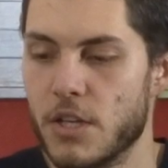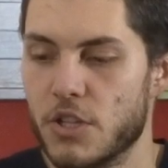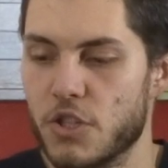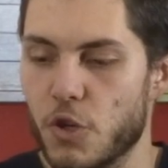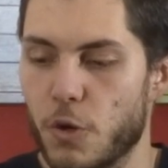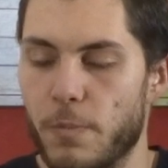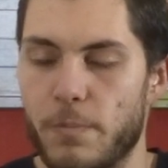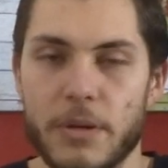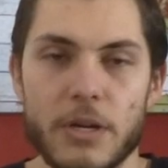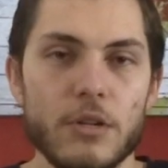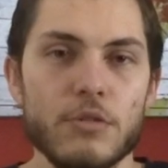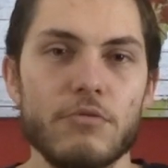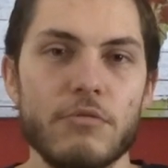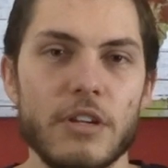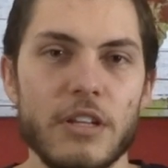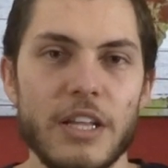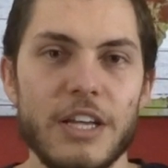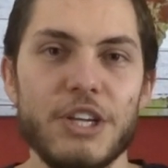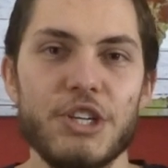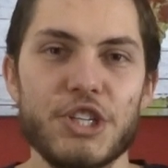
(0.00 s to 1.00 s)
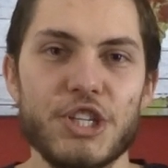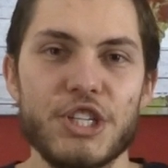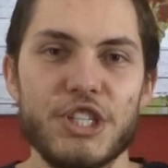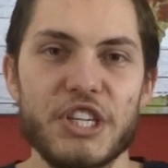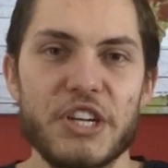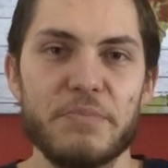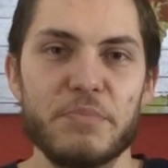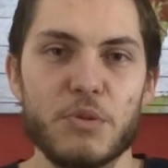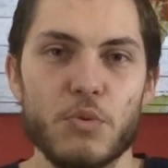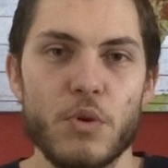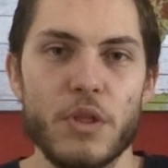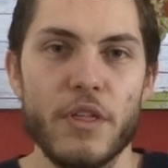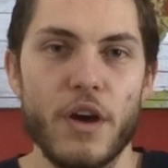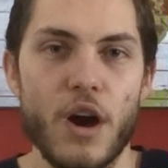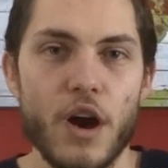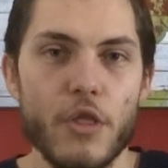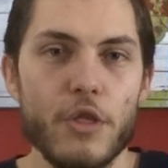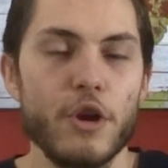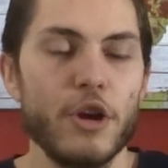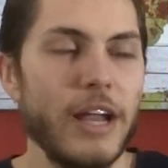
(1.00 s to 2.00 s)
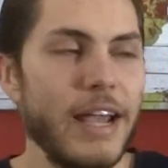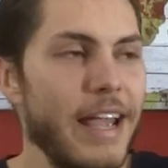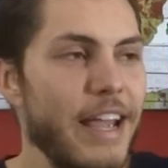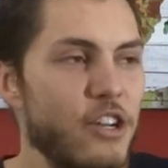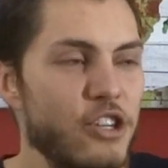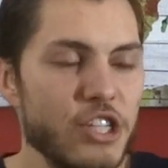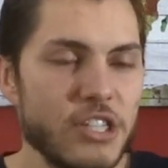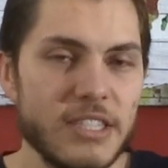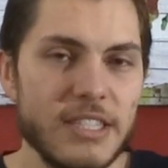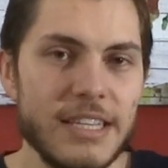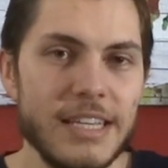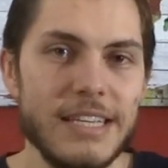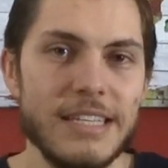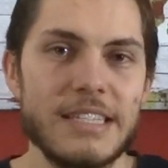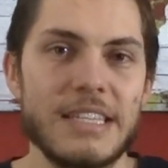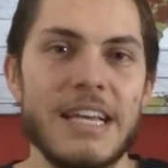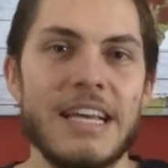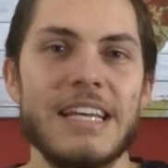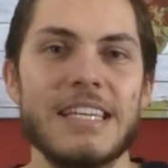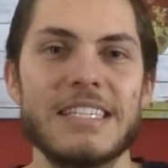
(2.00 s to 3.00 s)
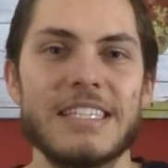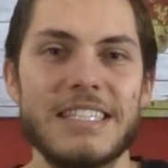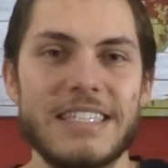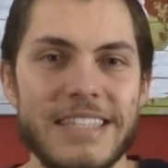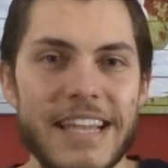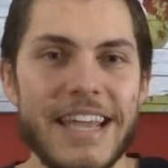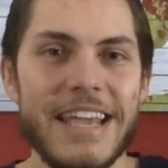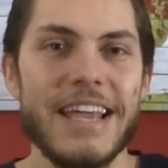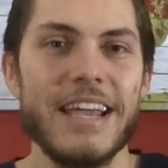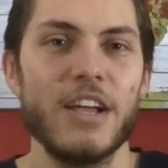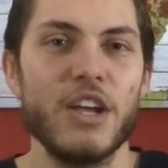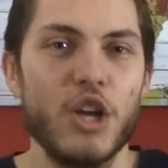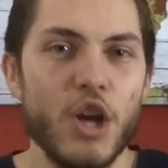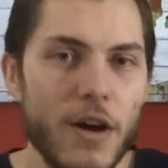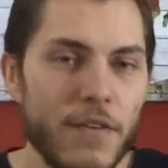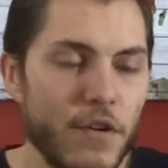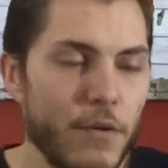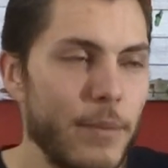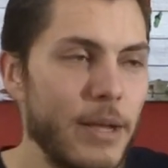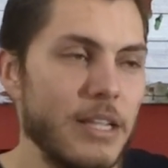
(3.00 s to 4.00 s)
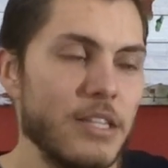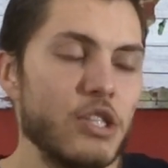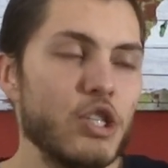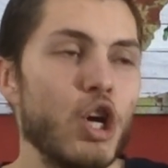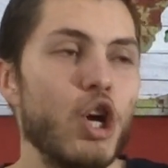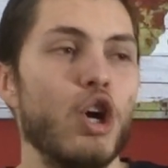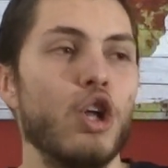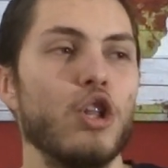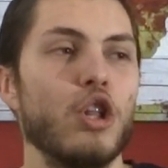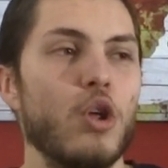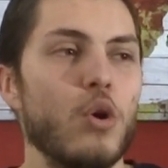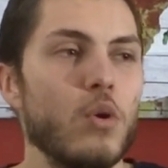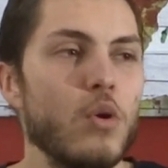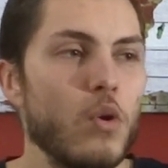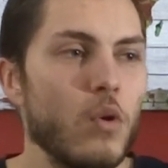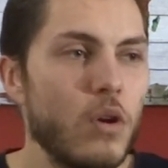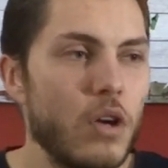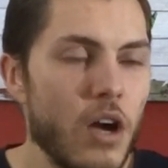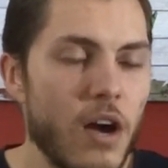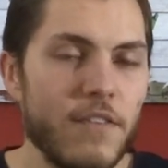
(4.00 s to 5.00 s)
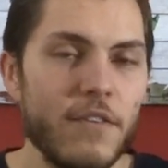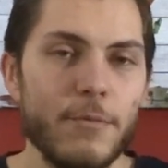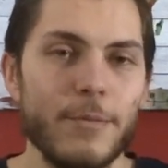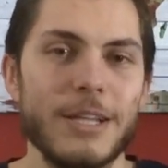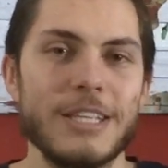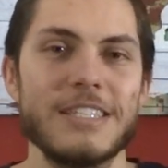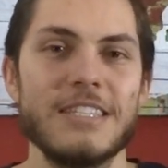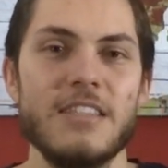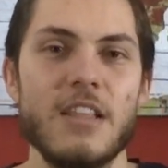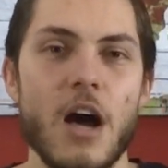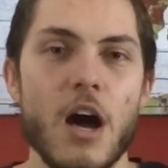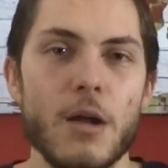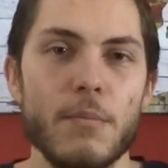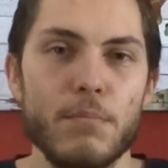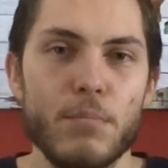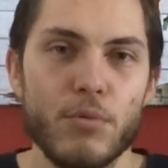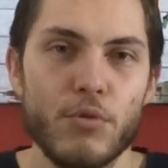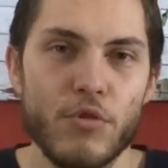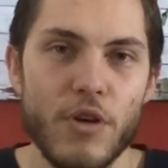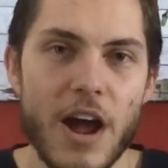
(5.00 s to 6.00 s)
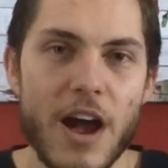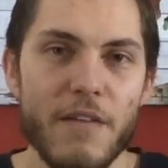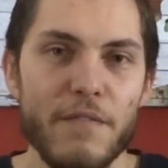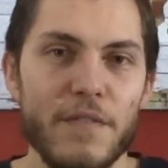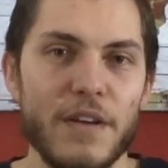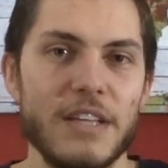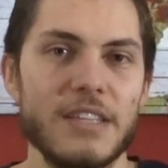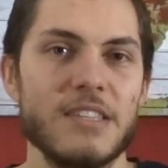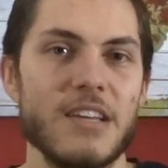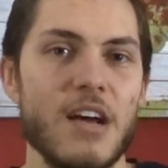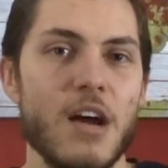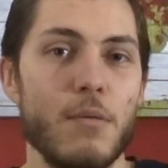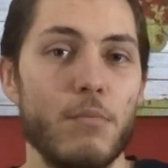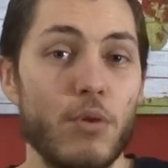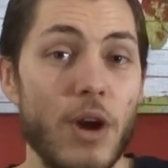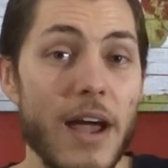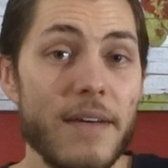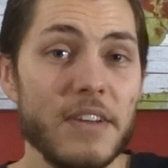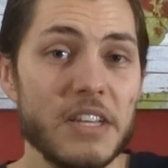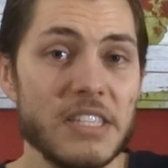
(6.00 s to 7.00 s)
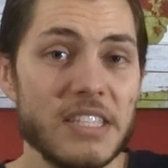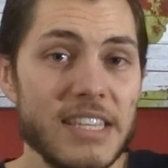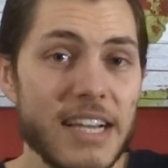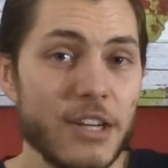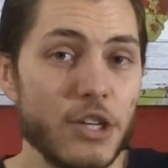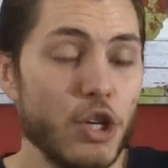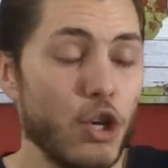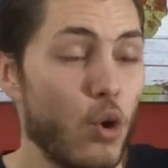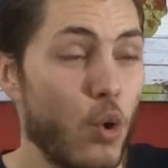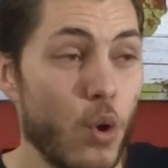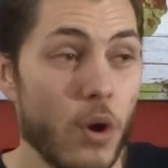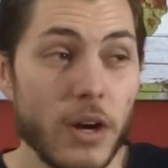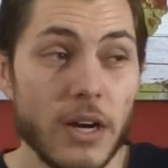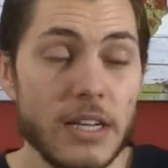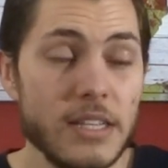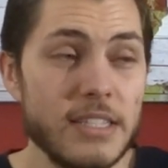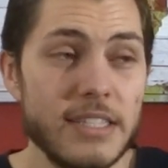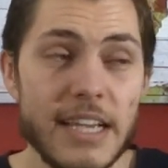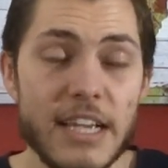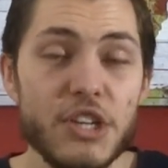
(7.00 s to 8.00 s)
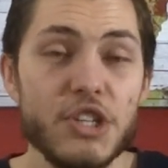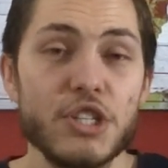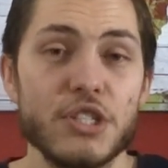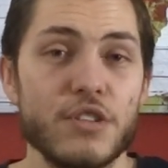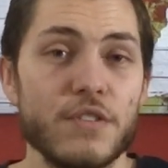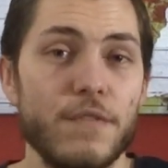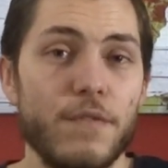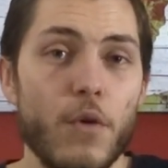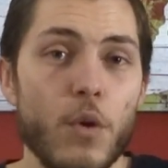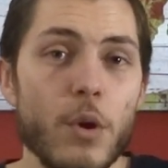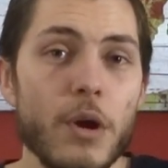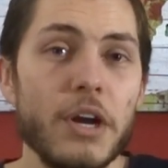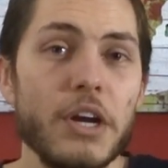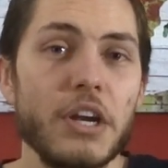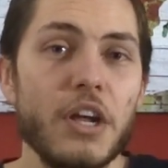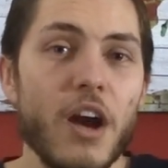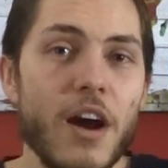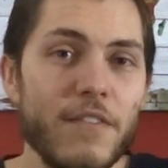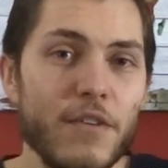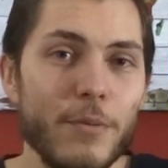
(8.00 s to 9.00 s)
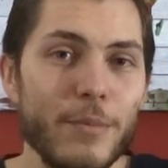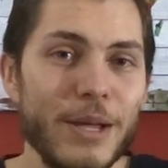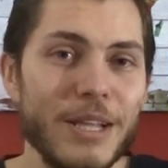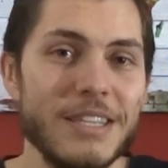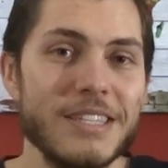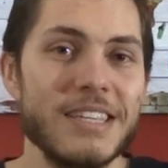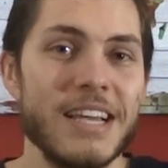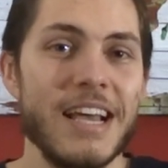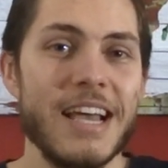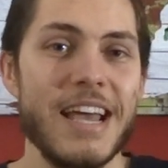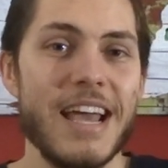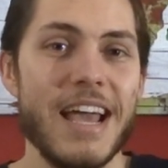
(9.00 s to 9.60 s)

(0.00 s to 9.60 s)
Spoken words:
So build relationships with other agencies, state governments, local governments, nonprofits, private sector organizations, foreign governments,